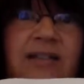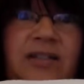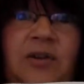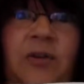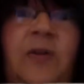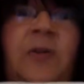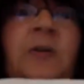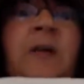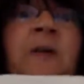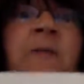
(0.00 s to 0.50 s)

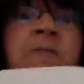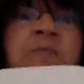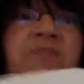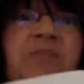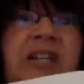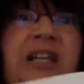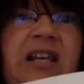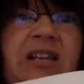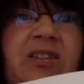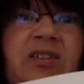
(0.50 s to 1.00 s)
So
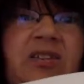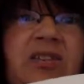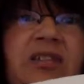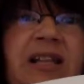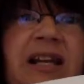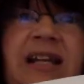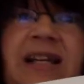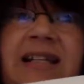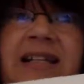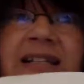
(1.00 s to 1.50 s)
take those
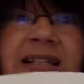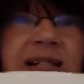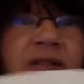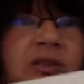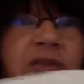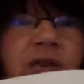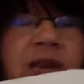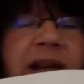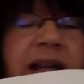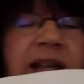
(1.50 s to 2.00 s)
nuggets and
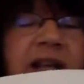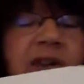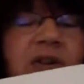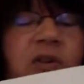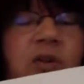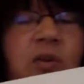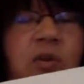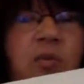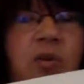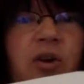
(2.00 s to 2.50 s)
create
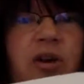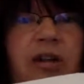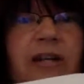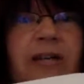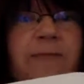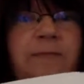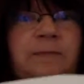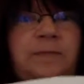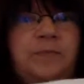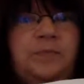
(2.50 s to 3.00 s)
your own
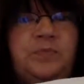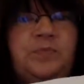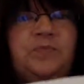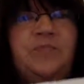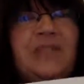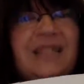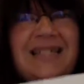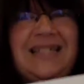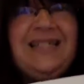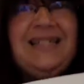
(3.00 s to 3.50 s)
morning.
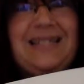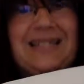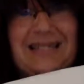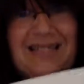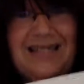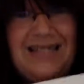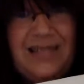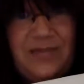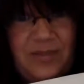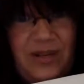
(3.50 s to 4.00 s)
This is
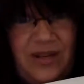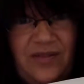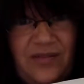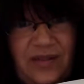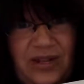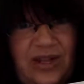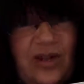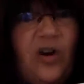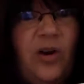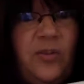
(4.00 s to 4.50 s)
a 6-minute
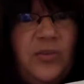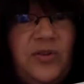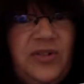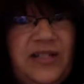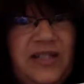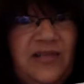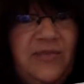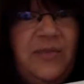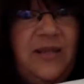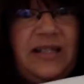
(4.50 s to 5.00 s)
video,
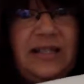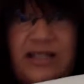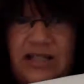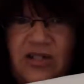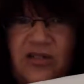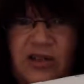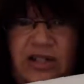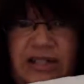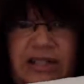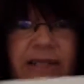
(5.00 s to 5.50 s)
almost 7 minutes.
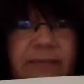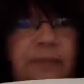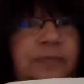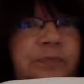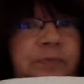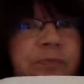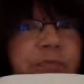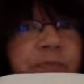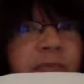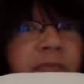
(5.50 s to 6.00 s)
It's crazy.
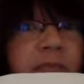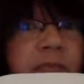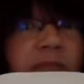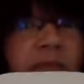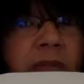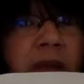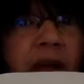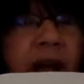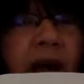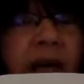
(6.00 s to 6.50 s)

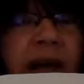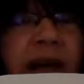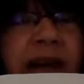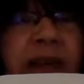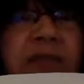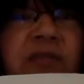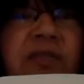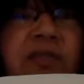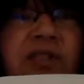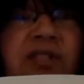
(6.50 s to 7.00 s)
All right,
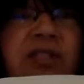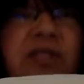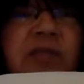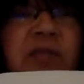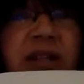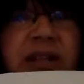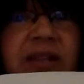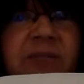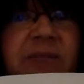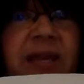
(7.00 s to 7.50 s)
if you're still
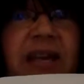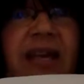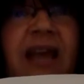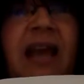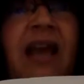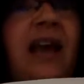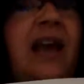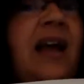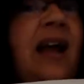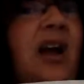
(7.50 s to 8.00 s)
with me,
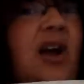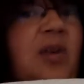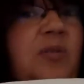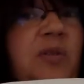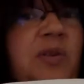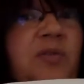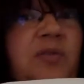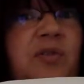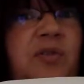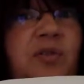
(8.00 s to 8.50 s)
I hope
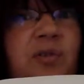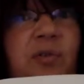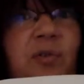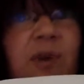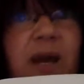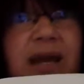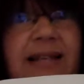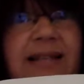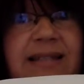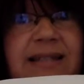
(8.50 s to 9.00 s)
you have a
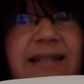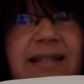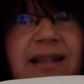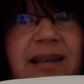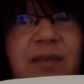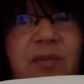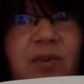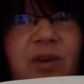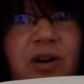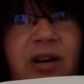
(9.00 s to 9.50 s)
great
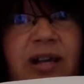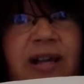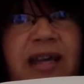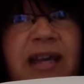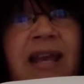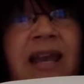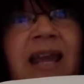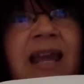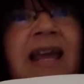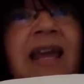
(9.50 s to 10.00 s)
Sunday
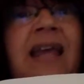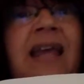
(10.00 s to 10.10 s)
morning.